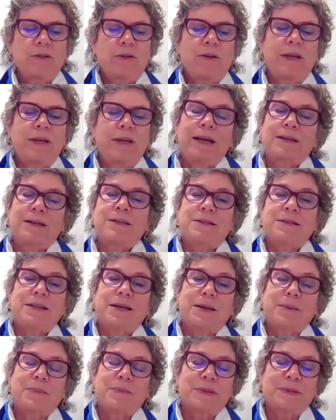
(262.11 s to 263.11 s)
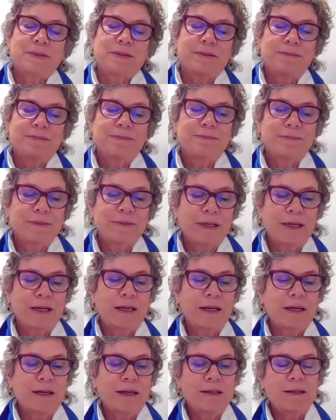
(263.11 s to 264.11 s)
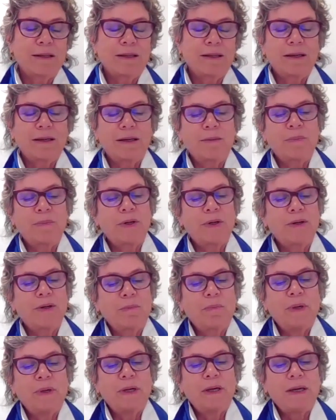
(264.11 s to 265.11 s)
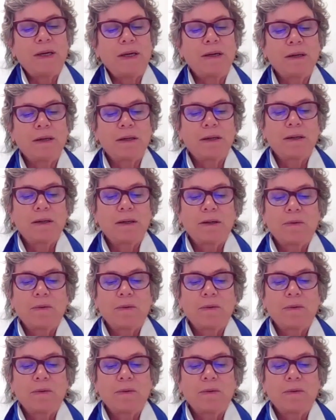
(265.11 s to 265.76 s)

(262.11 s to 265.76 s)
So the next steps appear to be